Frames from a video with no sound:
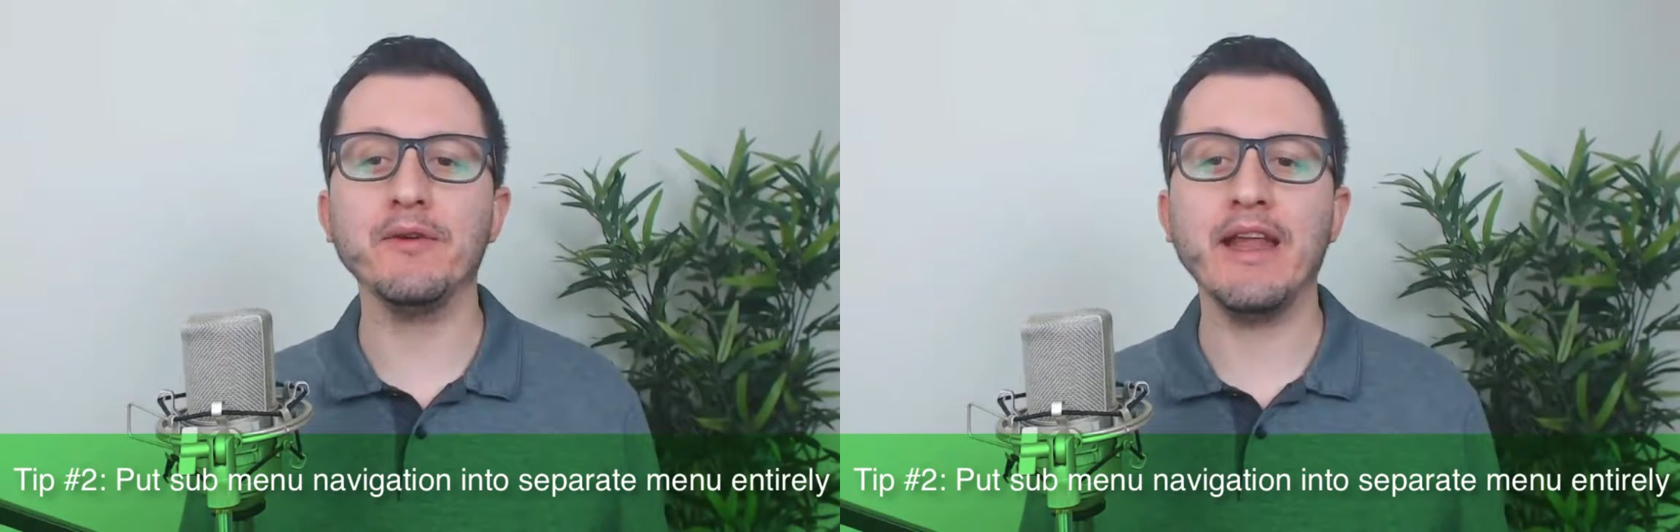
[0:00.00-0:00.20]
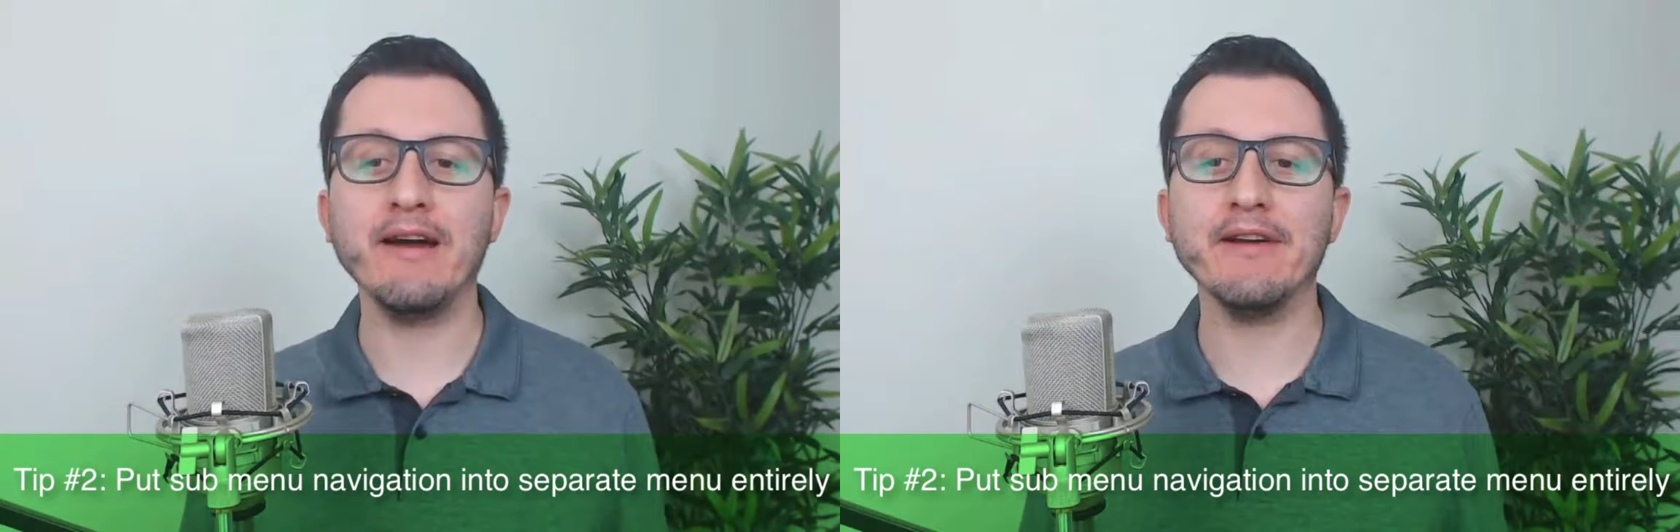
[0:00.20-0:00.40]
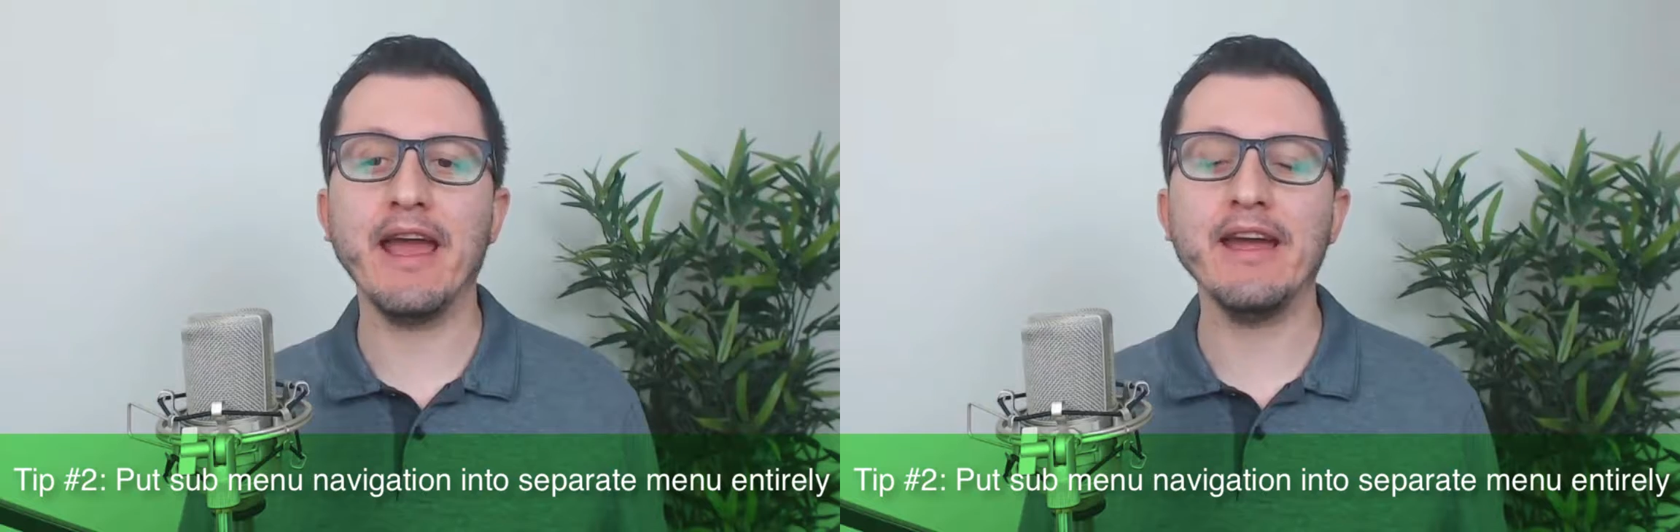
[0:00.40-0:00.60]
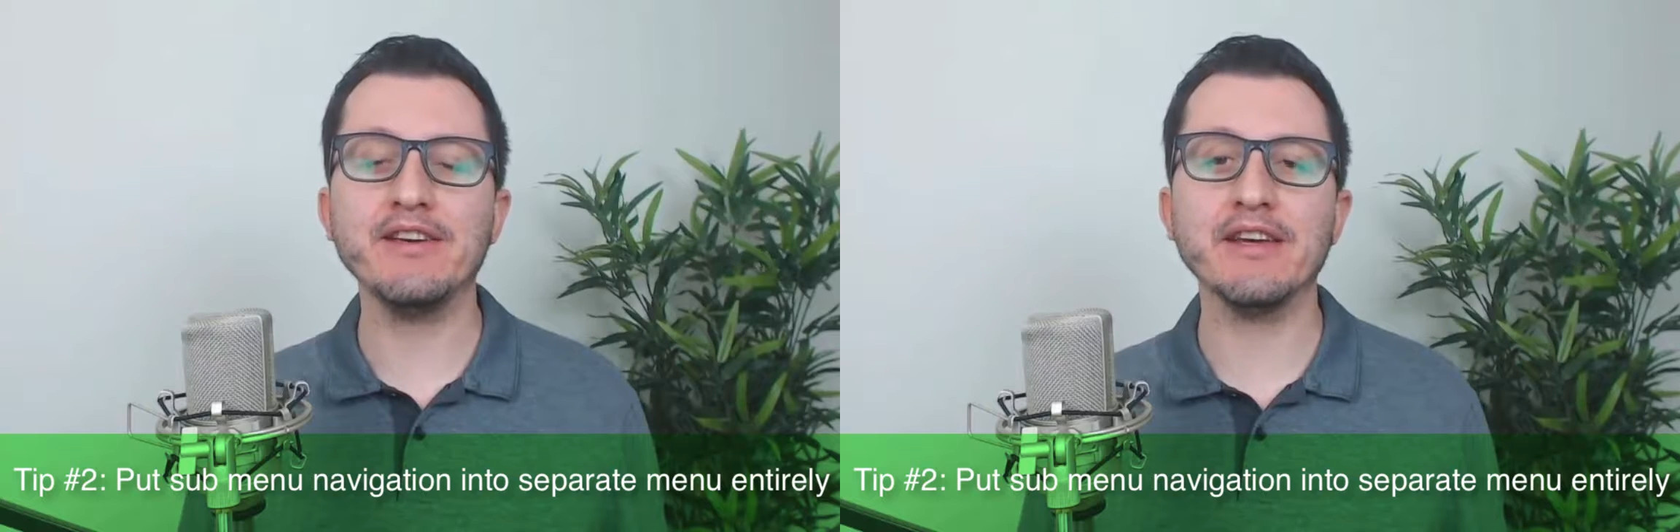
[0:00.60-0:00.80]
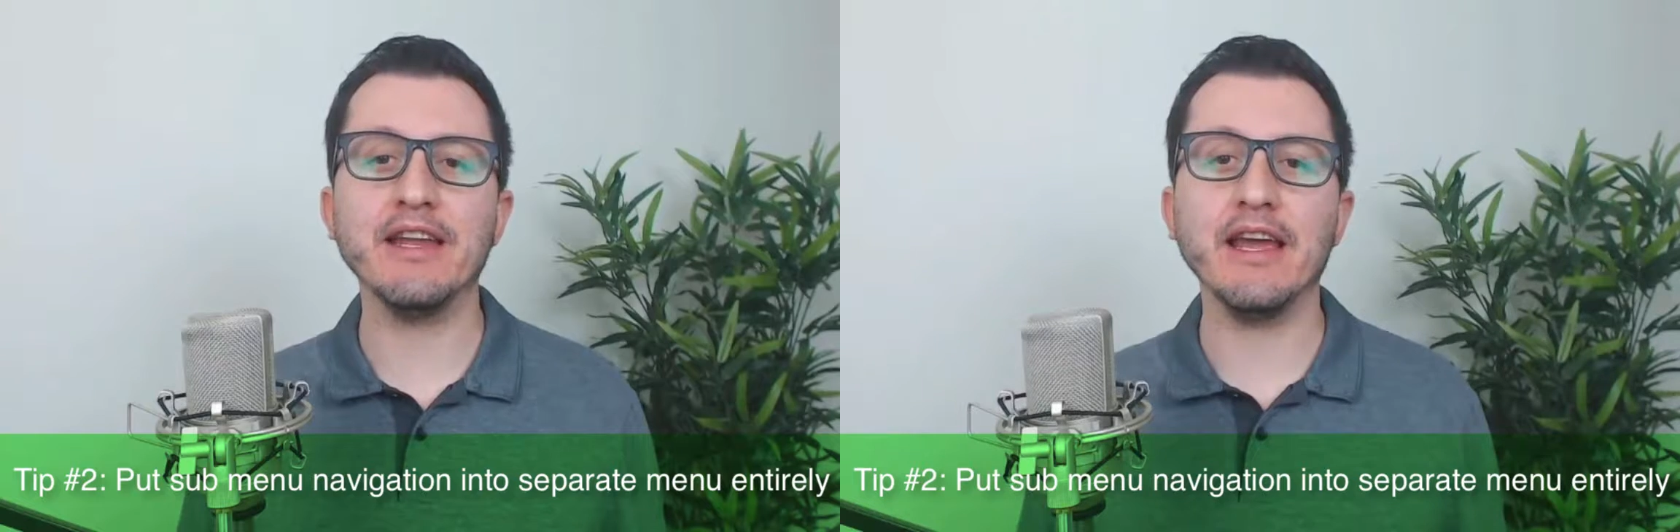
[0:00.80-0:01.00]

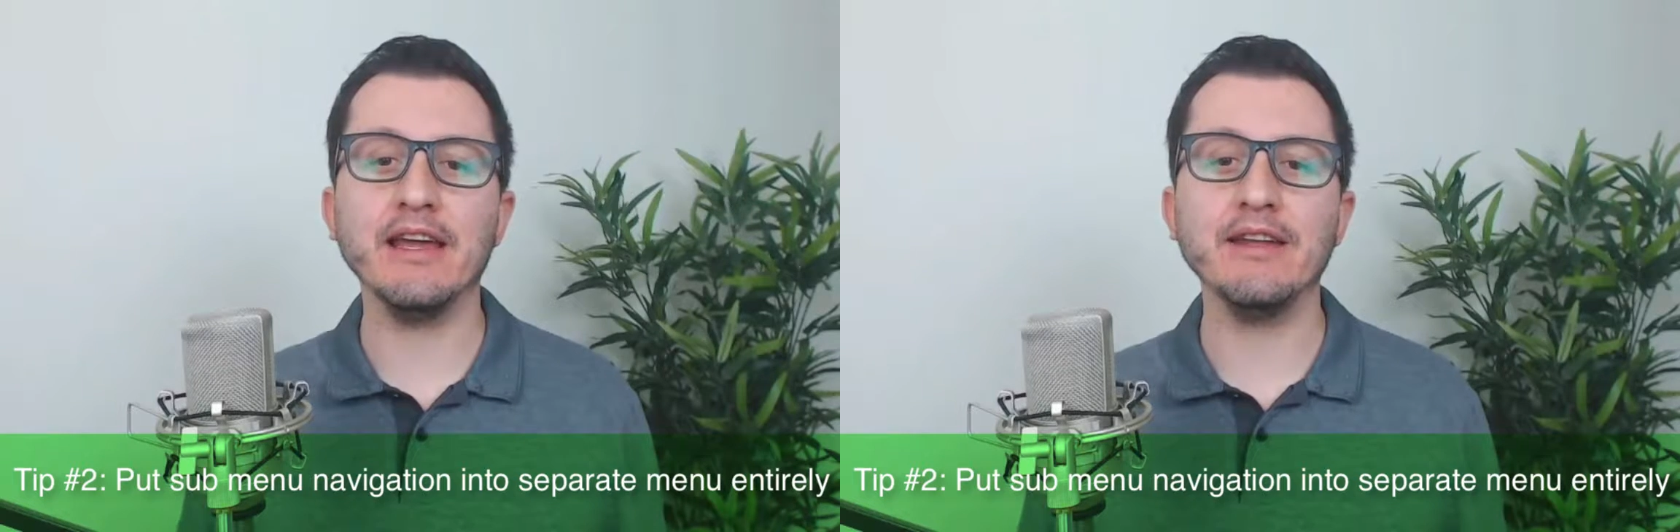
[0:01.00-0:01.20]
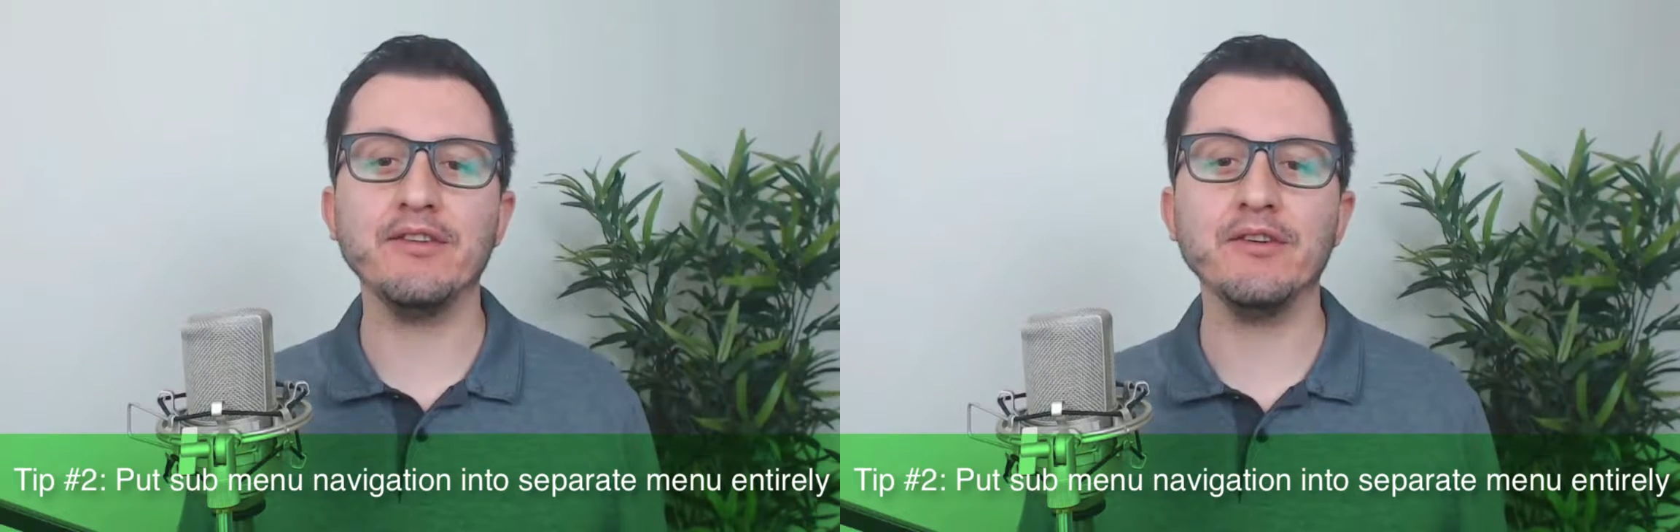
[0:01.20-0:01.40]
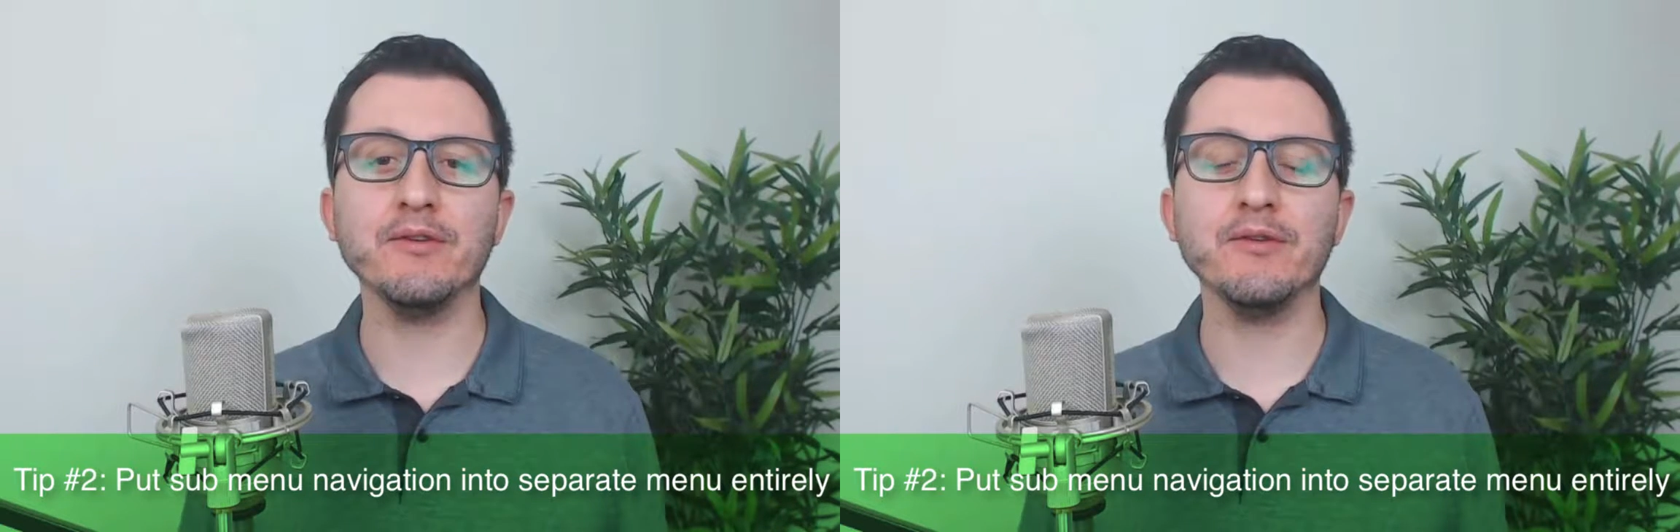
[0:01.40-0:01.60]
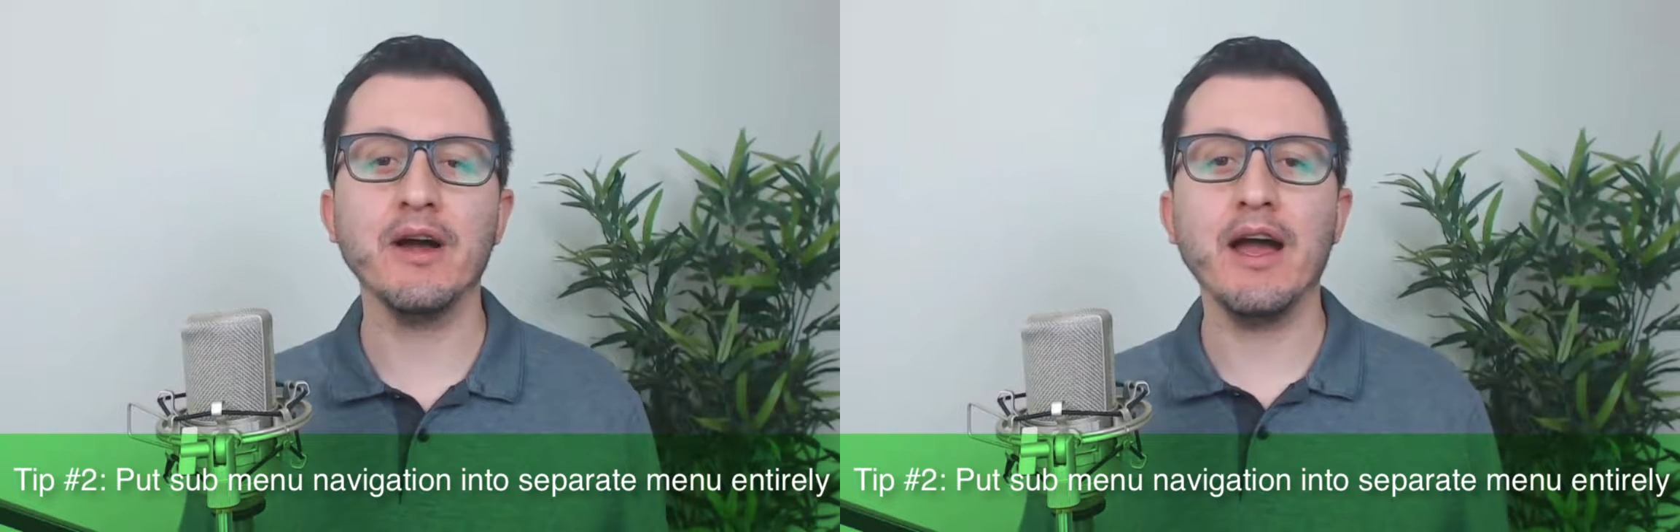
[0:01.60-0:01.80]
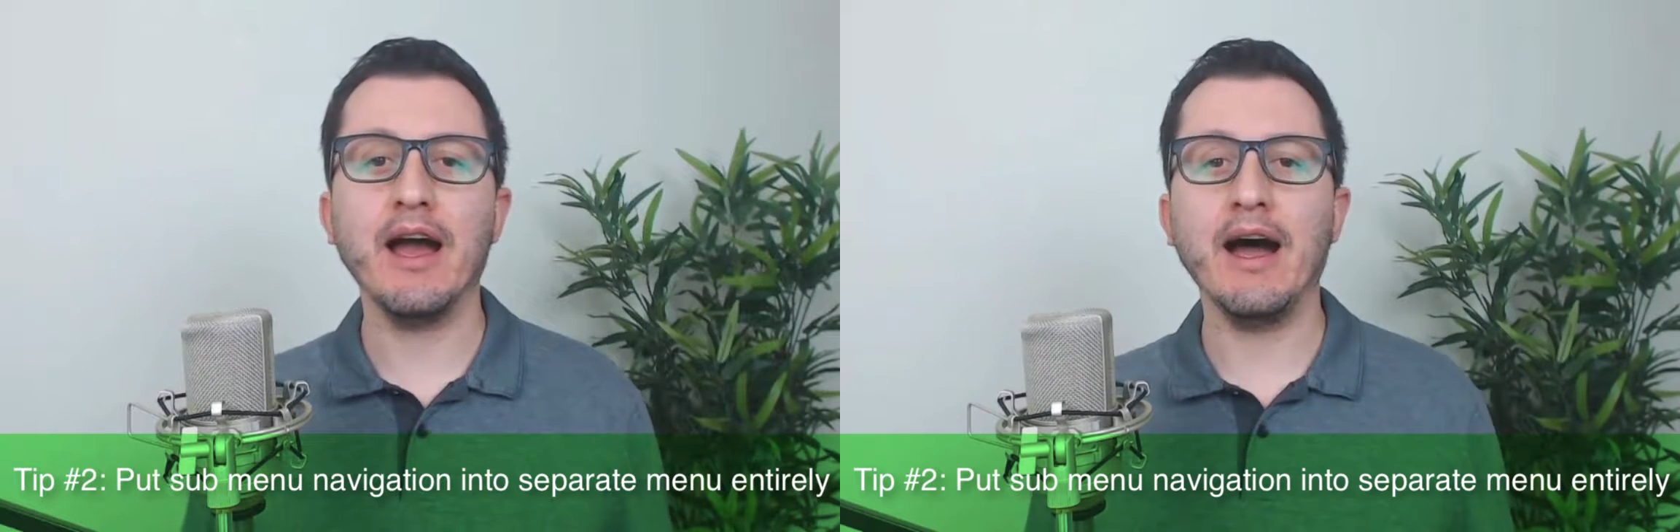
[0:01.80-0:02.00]
navigation into